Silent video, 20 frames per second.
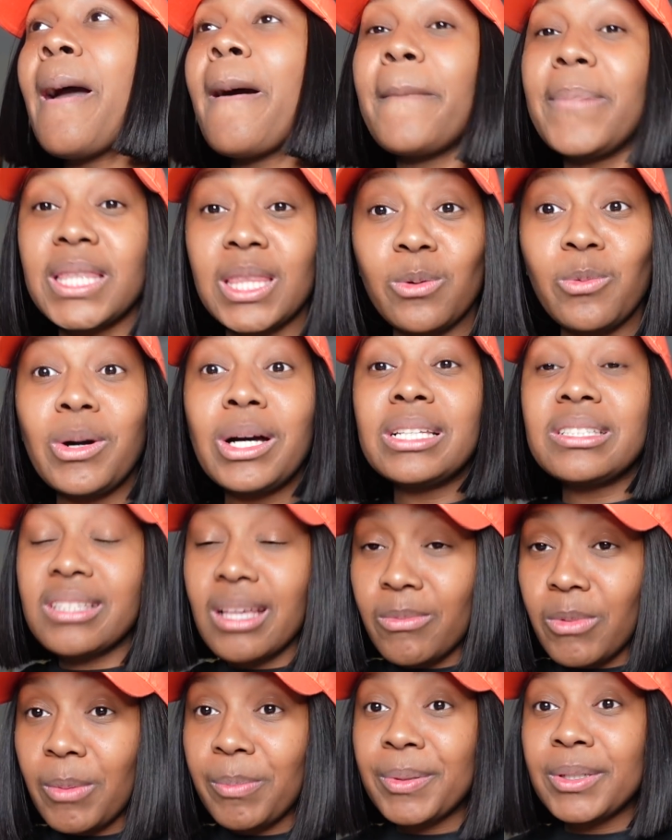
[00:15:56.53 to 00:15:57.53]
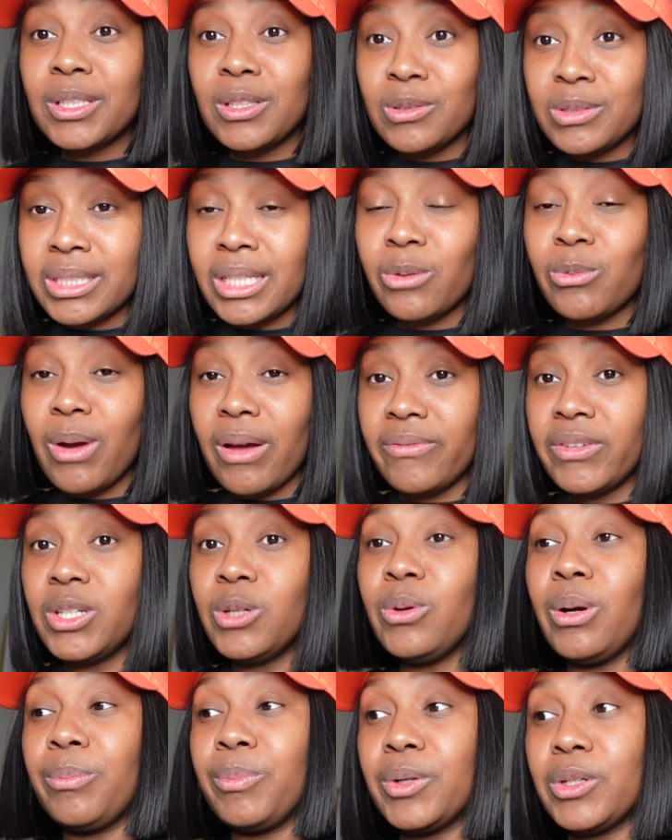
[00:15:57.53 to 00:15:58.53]
But the ones that were producing
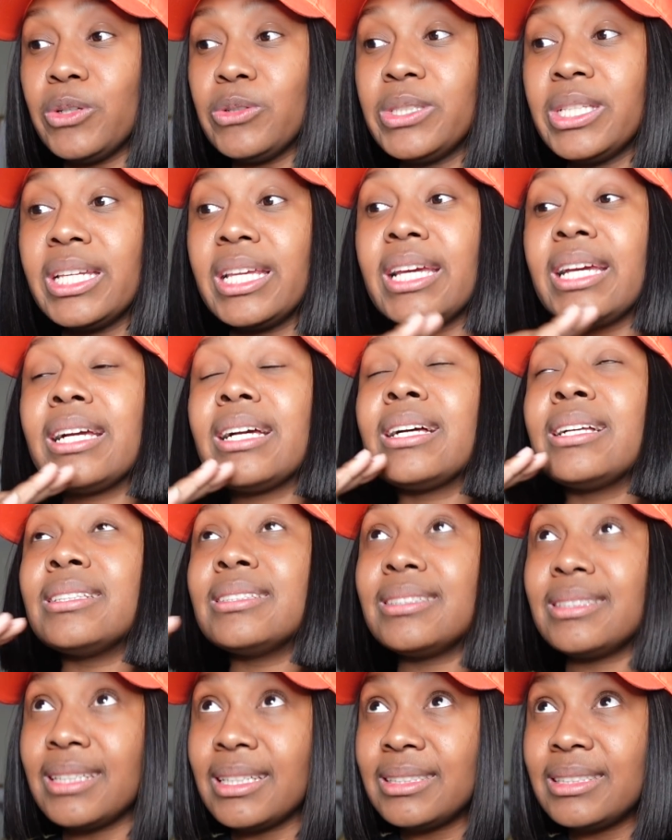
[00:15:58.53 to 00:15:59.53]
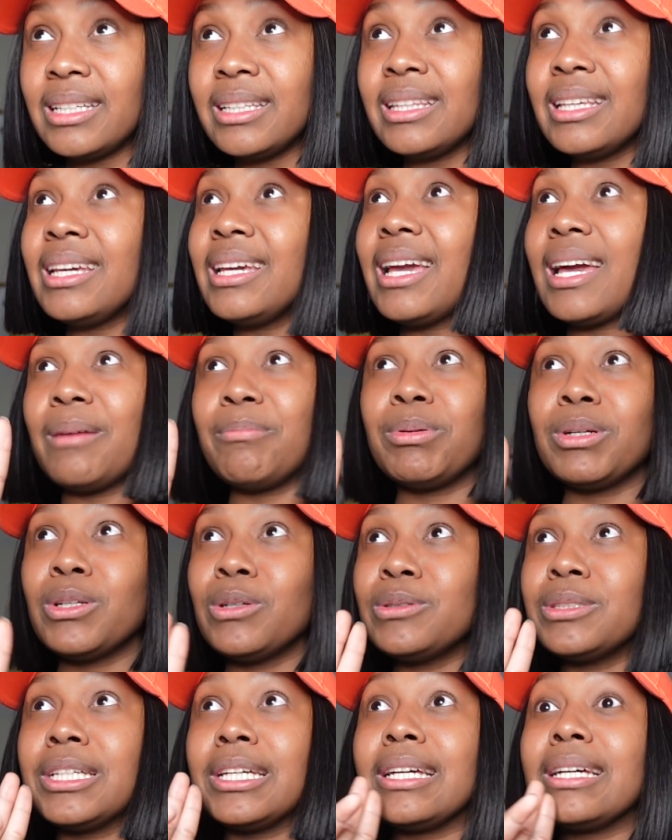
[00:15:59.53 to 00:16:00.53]
revenue and producing it consistently and
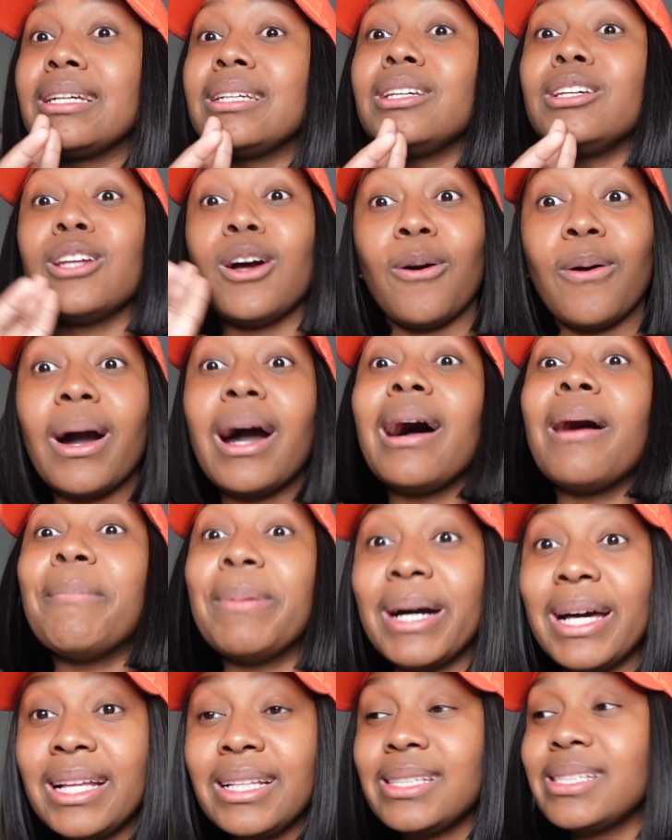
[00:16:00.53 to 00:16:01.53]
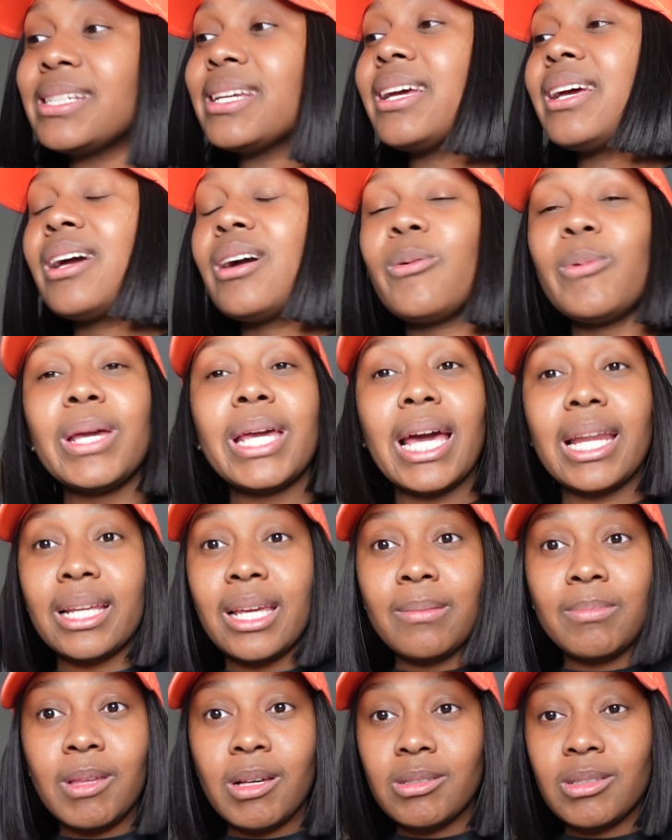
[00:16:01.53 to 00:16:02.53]
producing, a bunch, we got to
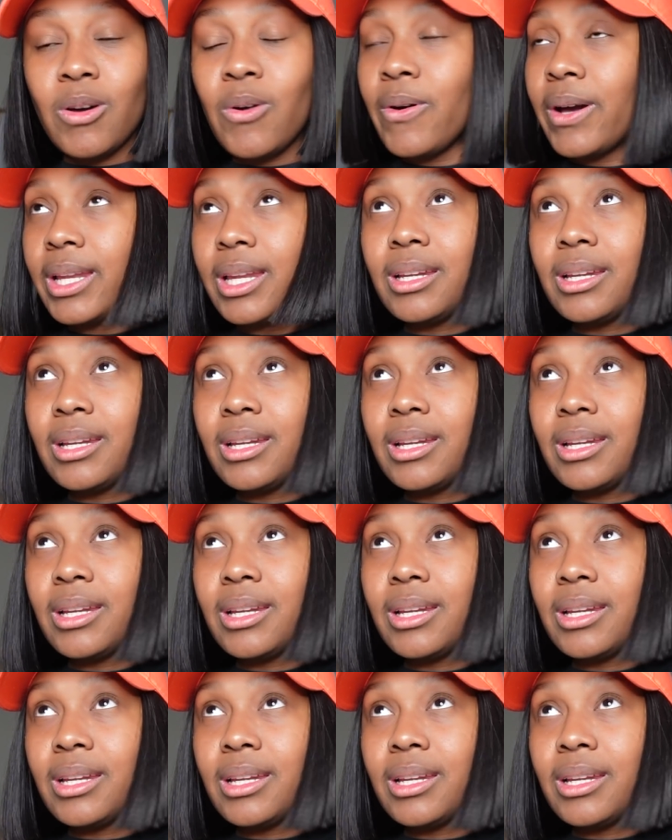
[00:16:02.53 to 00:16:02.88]
keep those going.